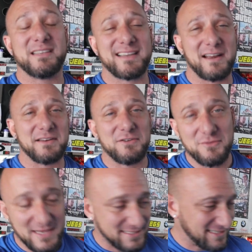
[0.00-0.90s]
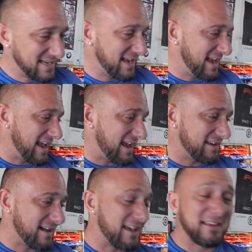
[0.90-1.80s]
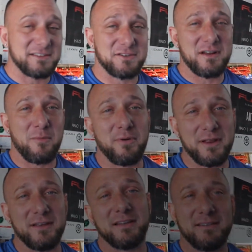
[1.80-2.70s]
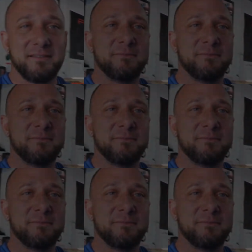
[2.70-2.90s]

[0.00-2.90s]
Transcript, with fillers: we decided to do this, and uh, I think it turned out pretty good.